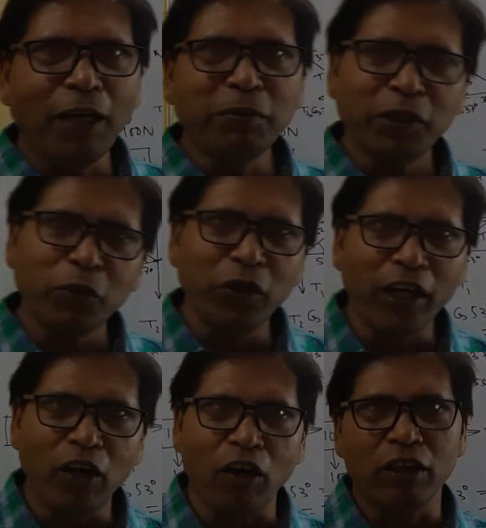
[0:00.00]
helps you
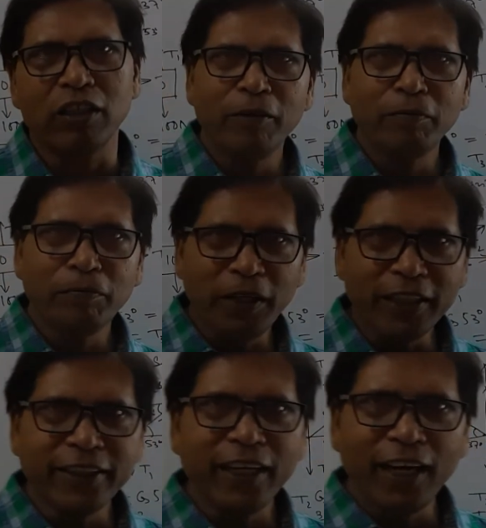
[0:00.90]
a lot.
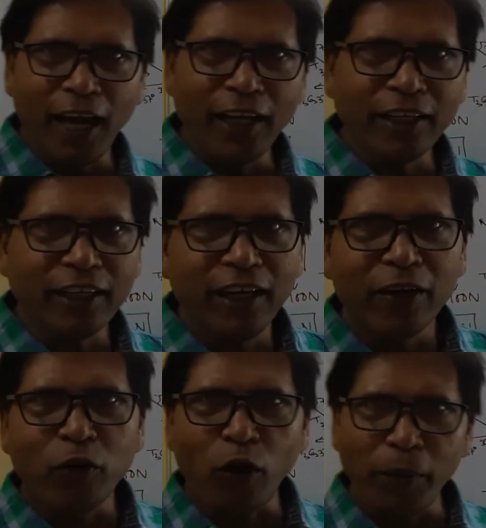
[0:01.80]
Please
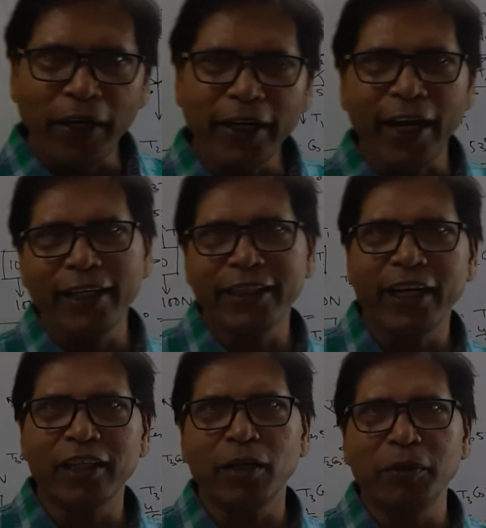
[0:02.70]
like, comment and
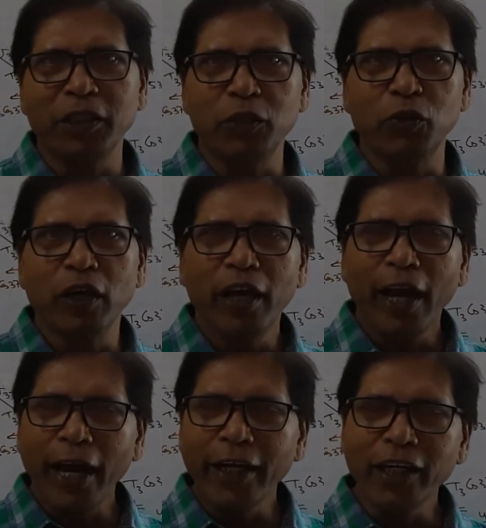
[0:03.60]
share the video.
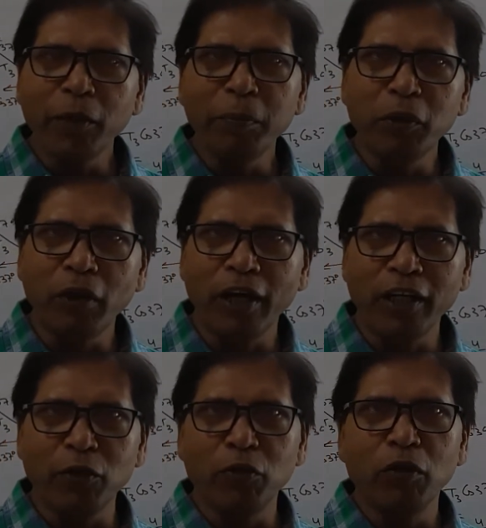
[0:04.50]
And if you are
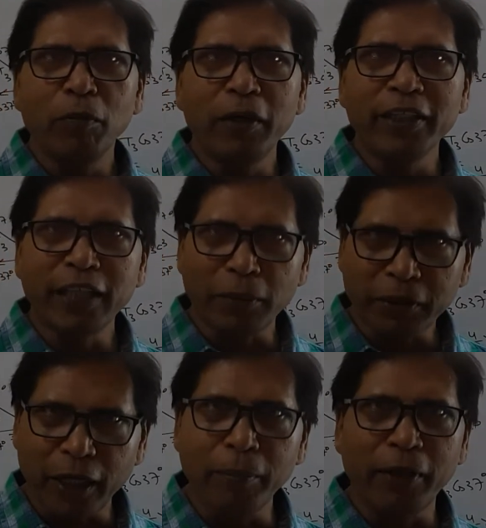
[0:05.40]
new, please
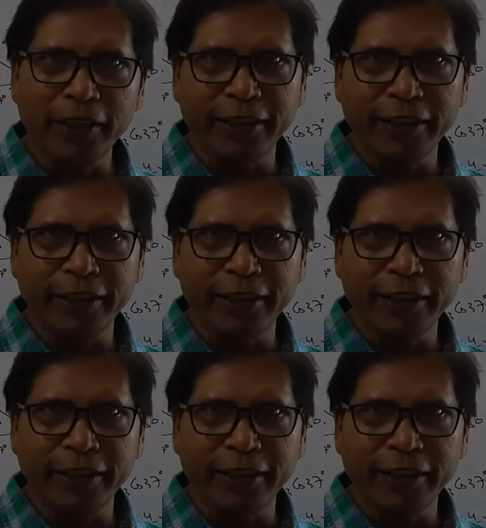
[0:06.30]
subscribe my